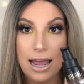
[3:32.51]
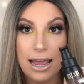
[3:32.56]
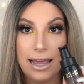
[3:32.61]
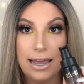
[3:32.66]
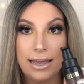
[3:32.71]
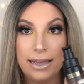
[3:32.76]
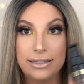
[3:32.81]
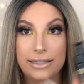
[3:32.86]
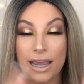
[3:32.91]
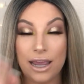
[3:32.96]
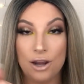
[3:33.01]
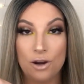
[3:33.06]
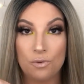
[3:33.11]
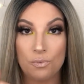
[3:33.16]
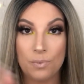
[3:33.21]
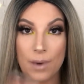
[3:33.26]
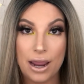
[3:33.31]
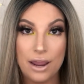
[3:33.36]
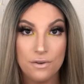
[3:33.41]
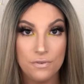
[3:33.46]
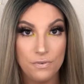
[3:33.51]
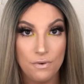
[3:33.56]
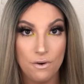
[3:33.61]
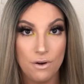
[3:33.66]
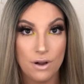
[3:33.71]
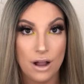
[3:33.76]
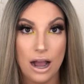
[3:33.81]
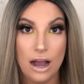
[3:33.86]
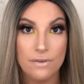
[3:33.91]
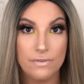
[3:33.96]
is a great
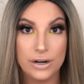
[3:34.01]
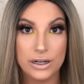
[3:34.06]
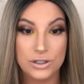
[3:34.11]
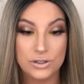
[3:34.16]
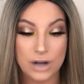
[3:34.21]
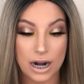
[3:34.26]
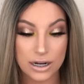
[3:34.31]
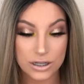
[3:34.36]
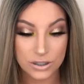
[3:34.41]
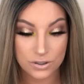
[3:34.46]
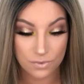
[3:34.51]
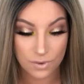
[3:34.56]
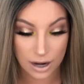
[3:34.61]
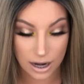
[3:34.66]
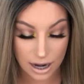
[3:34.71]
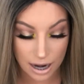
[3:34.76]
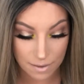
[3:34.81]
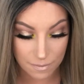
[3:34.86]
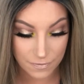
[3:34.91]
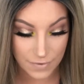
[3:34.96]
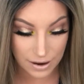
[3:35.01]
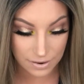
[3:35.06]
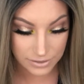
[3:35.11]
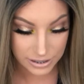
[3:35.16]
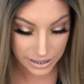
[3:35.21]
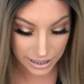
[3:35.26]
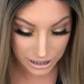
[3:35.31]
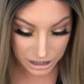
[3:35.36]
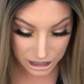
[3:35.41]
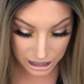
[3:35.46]
full coverage drugstore
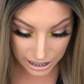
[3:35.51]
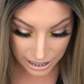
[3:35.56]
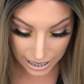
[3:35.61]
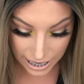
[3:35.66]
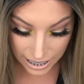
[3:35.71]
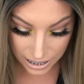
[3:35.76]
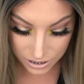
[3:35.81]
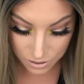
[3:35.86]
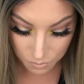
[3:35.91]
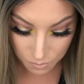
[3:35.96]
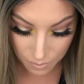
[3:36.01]
foundation as